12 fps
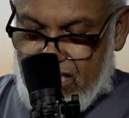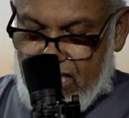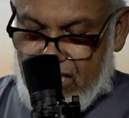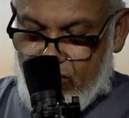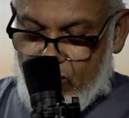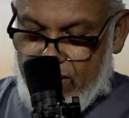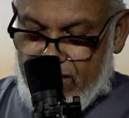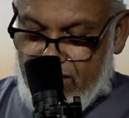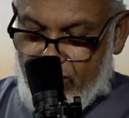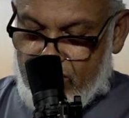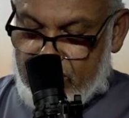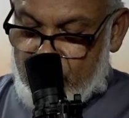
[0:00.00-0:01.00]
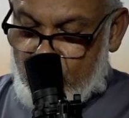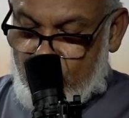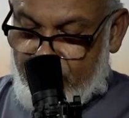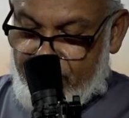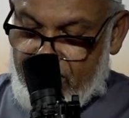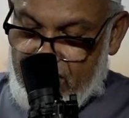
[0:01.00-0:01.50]
and when there was
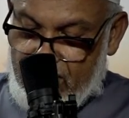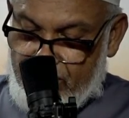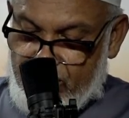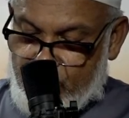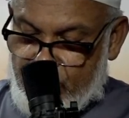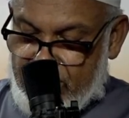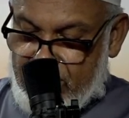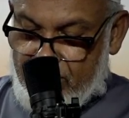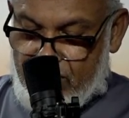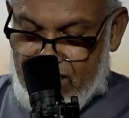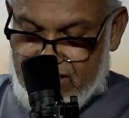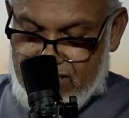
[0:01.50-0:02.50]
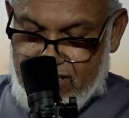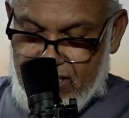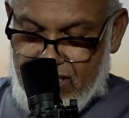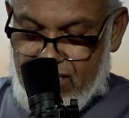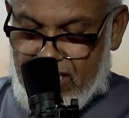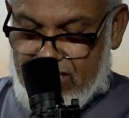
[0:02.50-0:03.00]
no veil between the
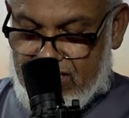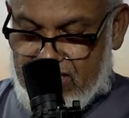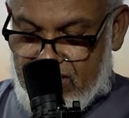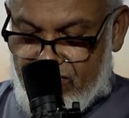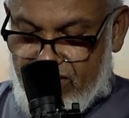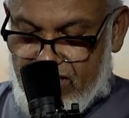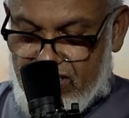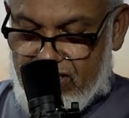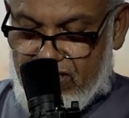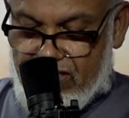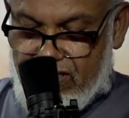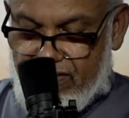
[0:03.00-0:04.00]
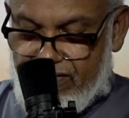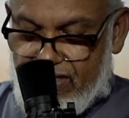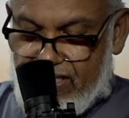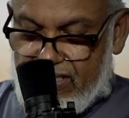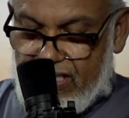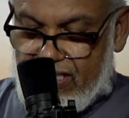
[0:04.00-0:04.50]
master and the servant,
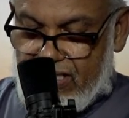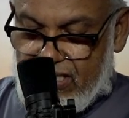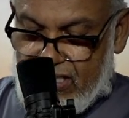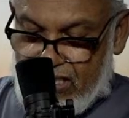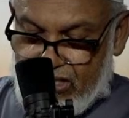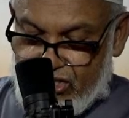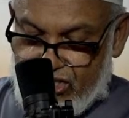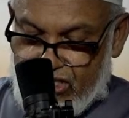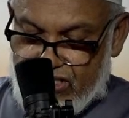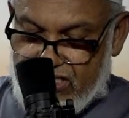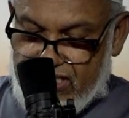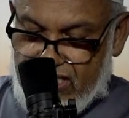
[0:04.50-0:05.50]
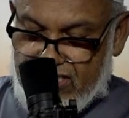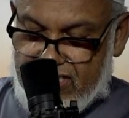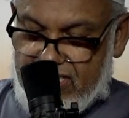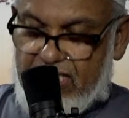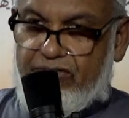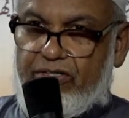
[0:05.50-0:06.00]
then the angels said
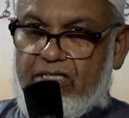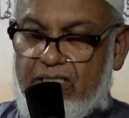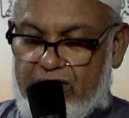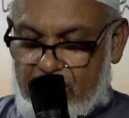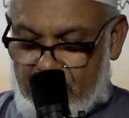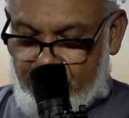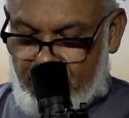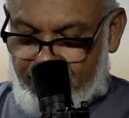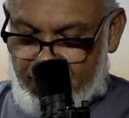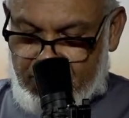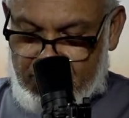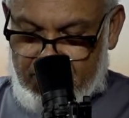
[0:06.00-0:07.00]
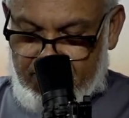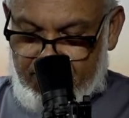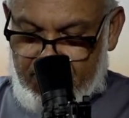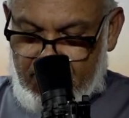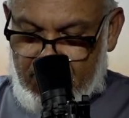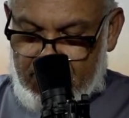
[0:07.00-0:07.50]
secretly to the Prophet
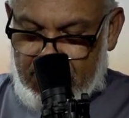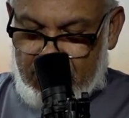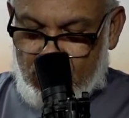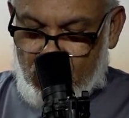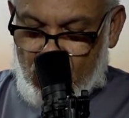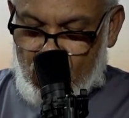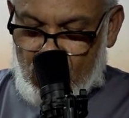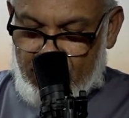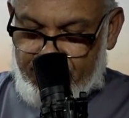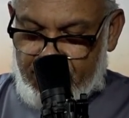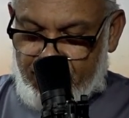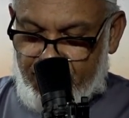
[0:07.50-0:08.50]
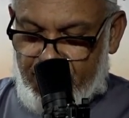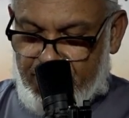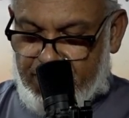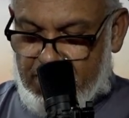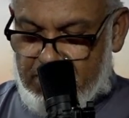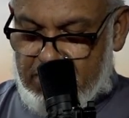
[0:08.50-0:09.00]
that all of the
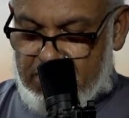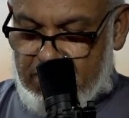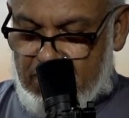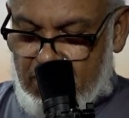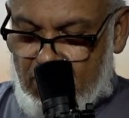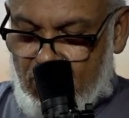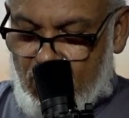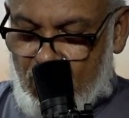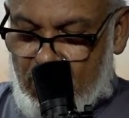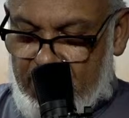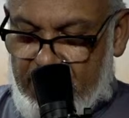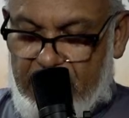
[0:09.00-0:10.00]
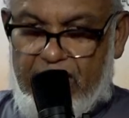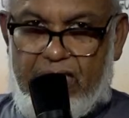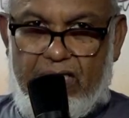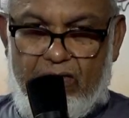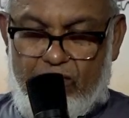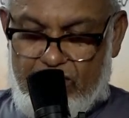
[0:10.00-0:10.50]
creations, only
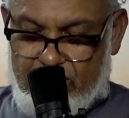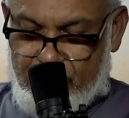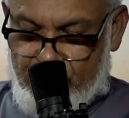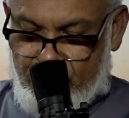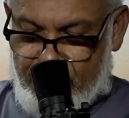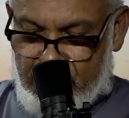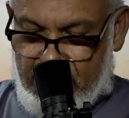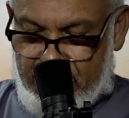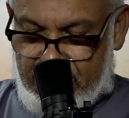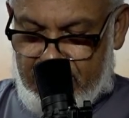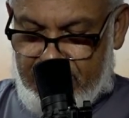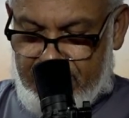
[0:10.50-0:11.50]
he was truth-like.